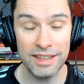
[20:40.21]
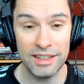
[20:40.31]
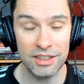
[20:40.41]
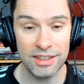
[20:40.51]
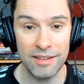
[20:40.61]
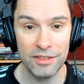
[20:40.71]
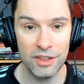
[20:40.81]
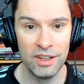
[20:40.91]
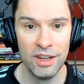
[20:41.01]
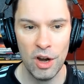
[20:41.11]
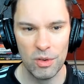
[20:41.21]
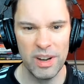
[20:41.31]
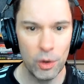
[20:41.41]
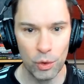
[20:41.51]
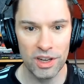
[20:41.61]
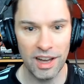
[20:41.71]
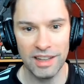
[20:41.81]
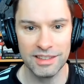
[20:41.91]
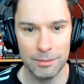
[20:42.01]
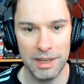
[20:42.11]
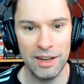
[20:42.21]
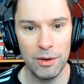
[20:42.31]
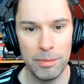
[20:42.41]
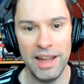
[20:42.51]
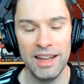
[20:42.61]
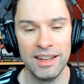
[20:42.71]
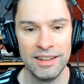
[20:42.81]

They just have to reorganize them a little bit.